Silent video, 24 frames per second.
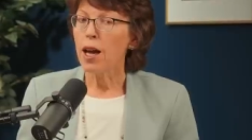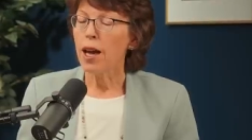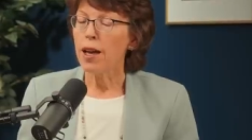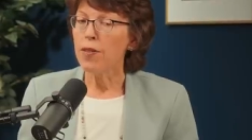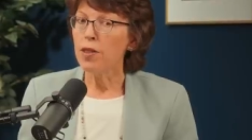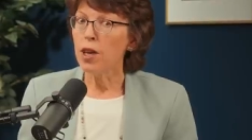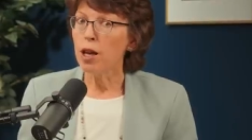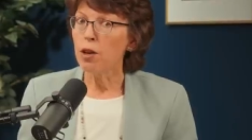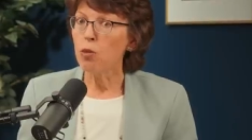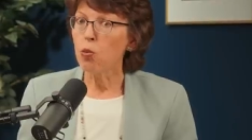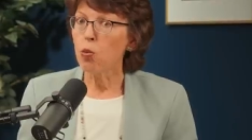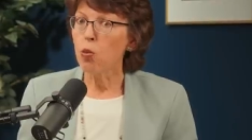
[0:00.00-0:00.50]

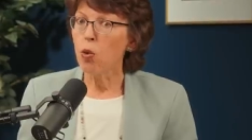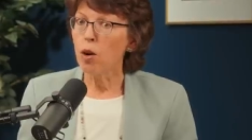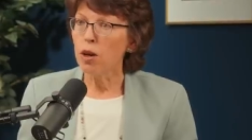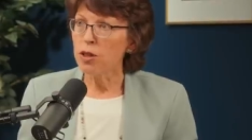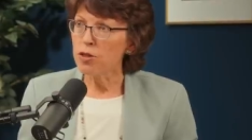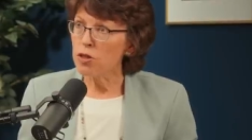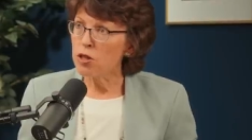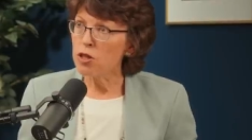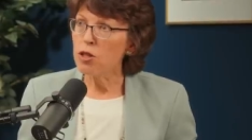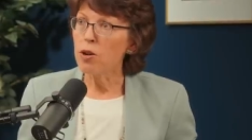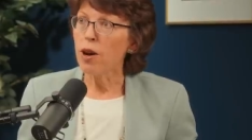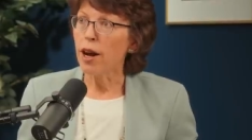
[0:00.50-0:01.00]
And then
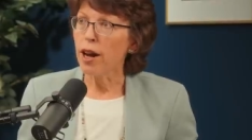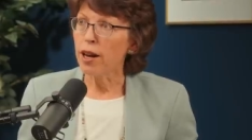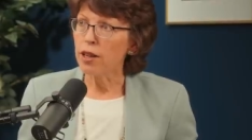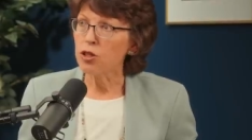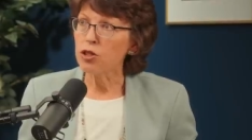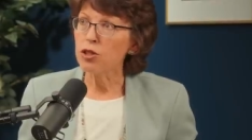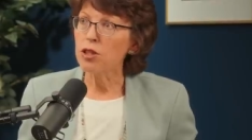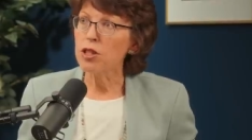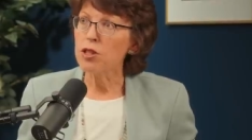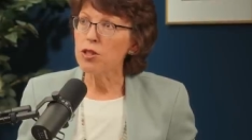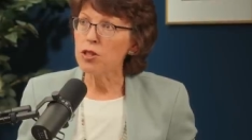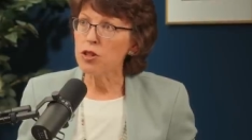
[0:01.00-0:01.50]
once you
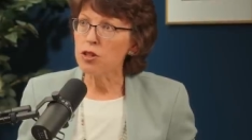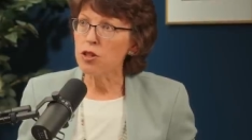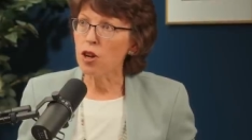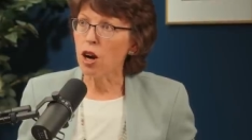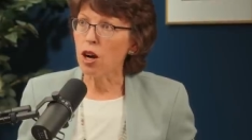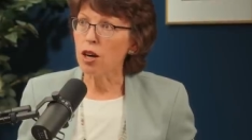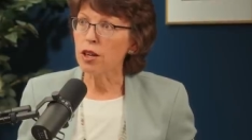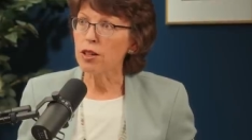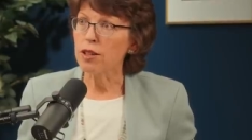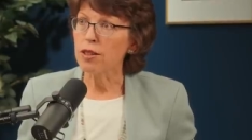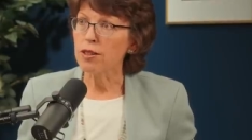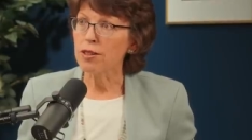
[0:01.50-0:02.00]
actually
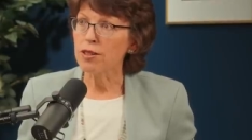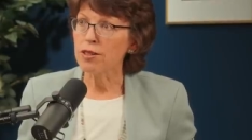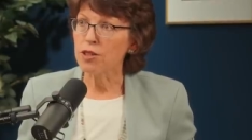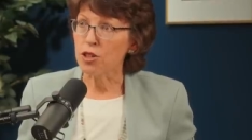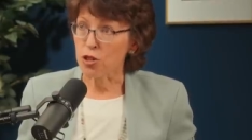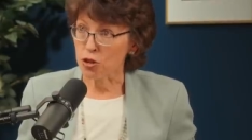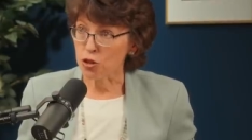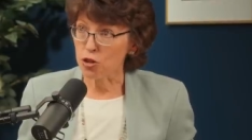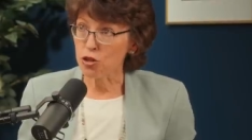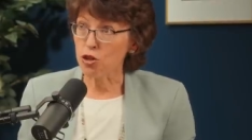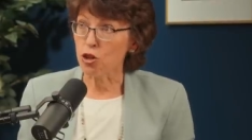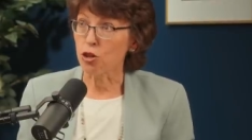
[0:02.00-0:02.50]
start
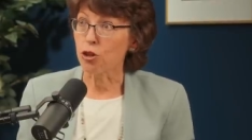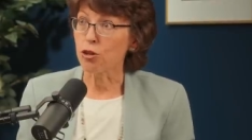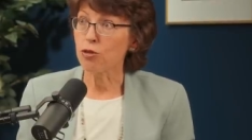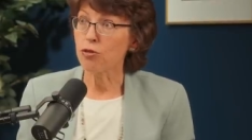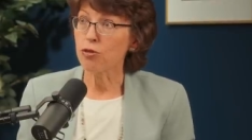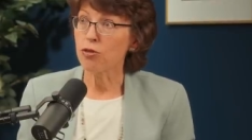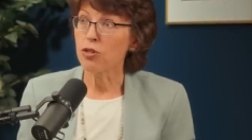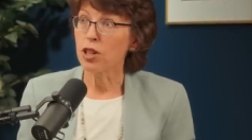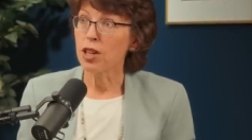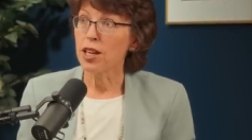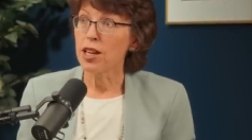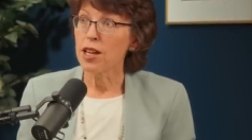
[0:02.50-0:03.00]
to
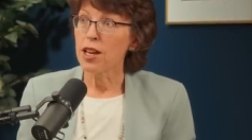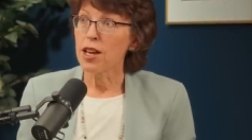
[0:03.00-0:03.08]
surf,